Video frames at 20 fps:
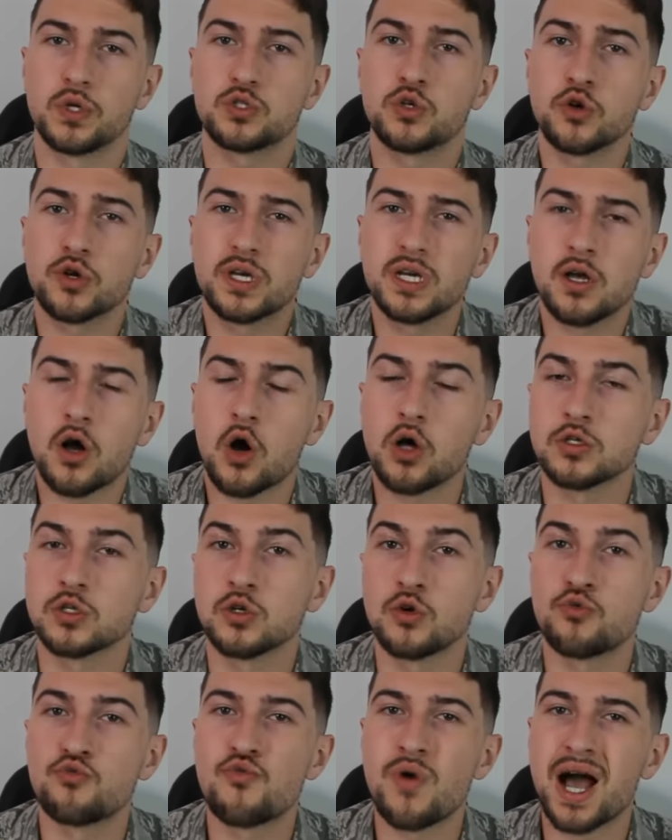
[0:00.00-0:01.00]
but Turkey
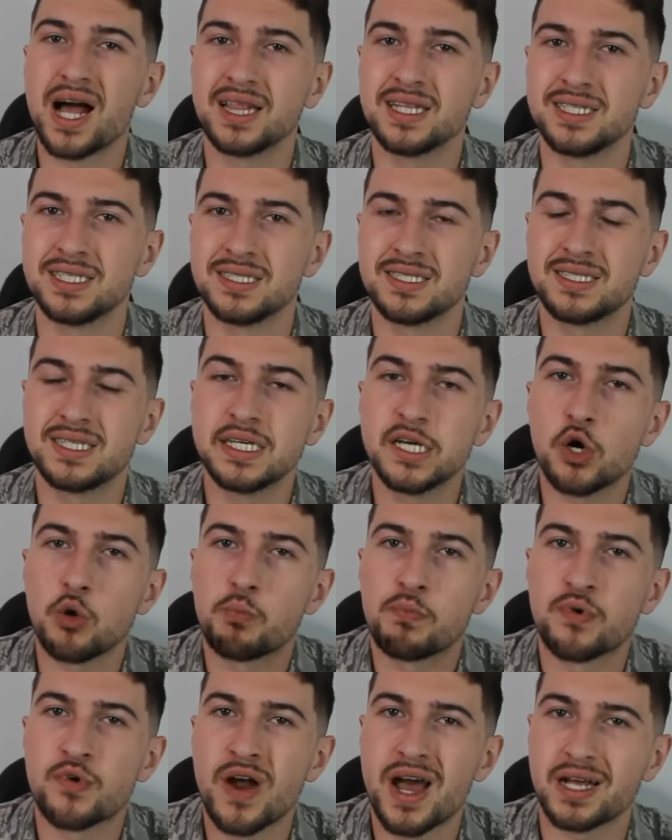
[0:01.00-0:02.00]
also rallied the
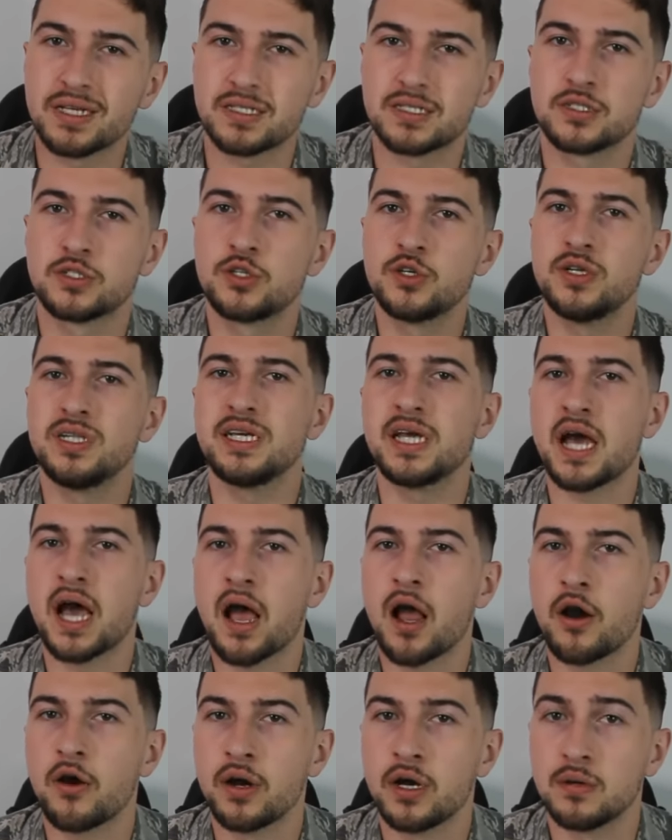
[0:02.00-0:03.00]
oppressed Sunni
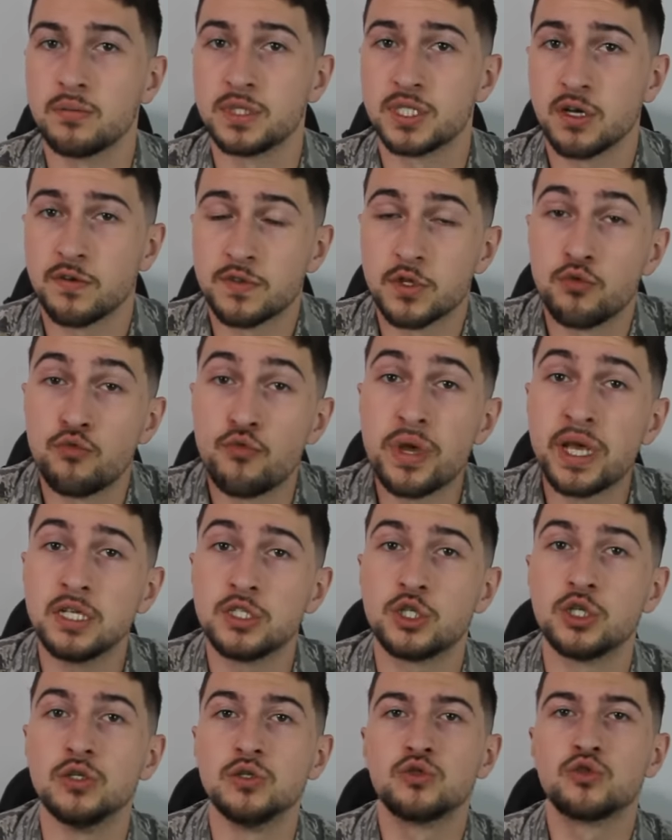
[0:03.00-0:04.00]
Arabs of the
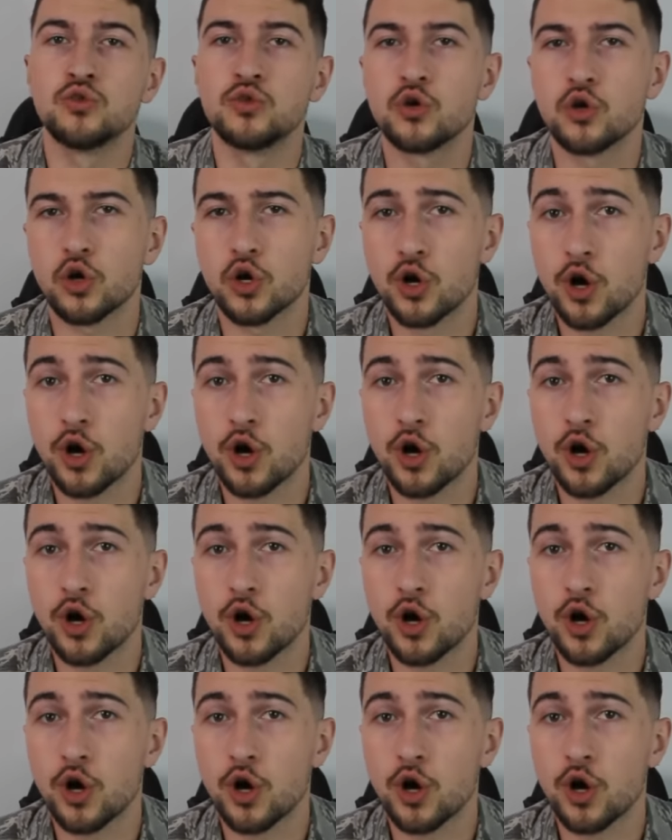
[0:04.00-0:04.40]
region to their